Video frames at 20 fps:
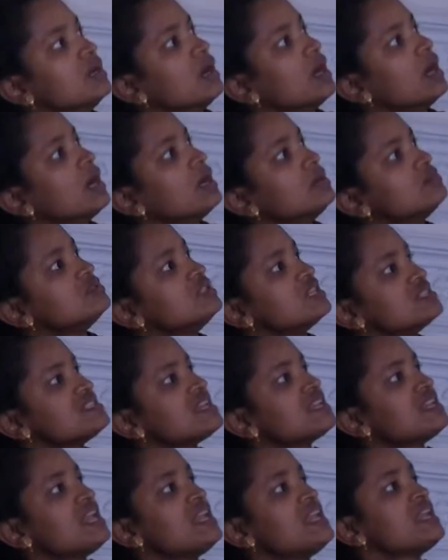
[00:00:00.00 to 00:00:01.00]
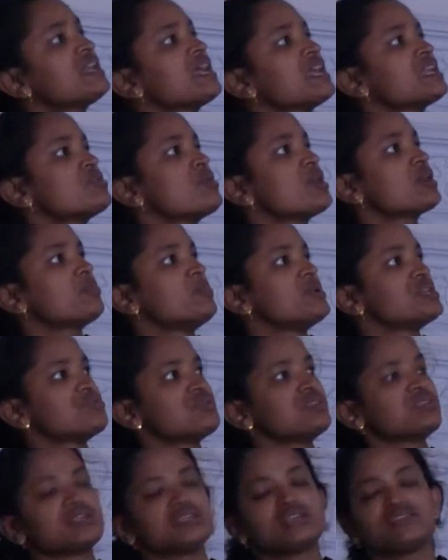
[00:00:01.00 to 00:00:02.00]
the signaling network
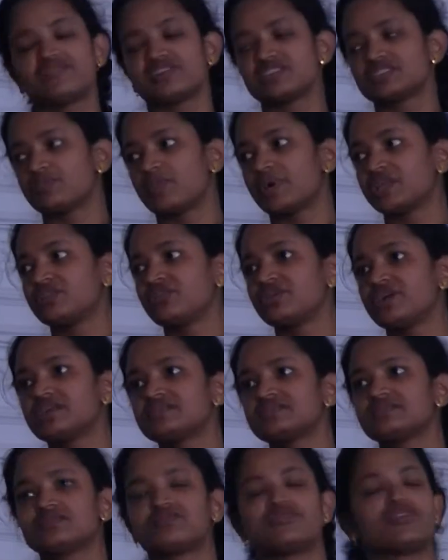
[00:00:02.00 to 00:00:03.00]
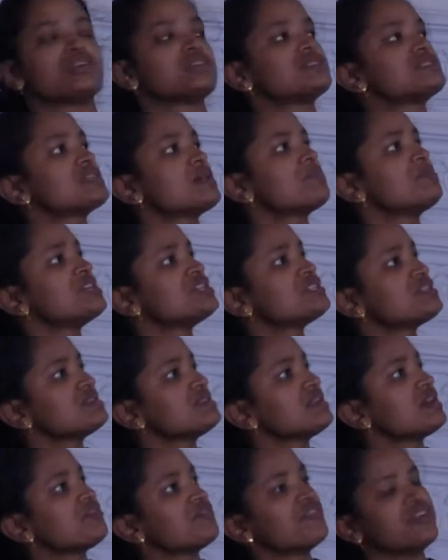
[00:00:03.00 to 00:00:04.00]
between the defense pathways for
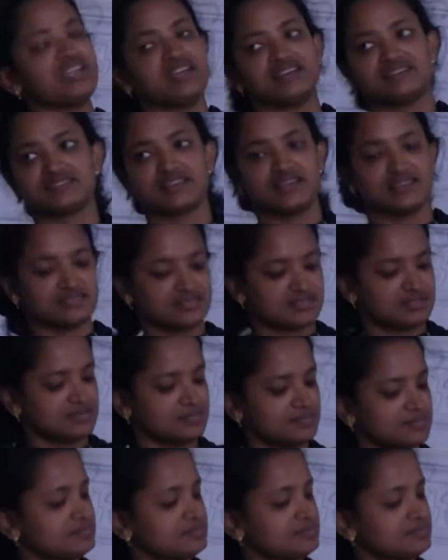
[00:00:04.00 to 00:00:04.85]
establishing their feeding sites.